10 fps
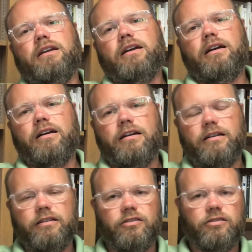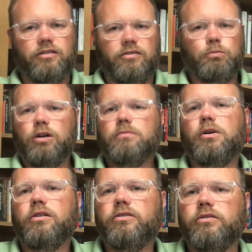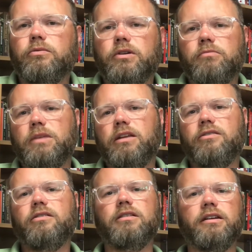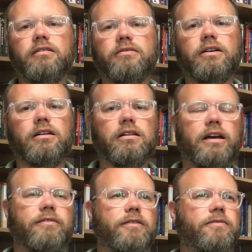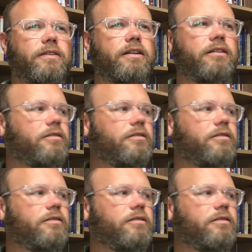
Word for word: uh, is, is part and parcel to what it means to live a life of faith.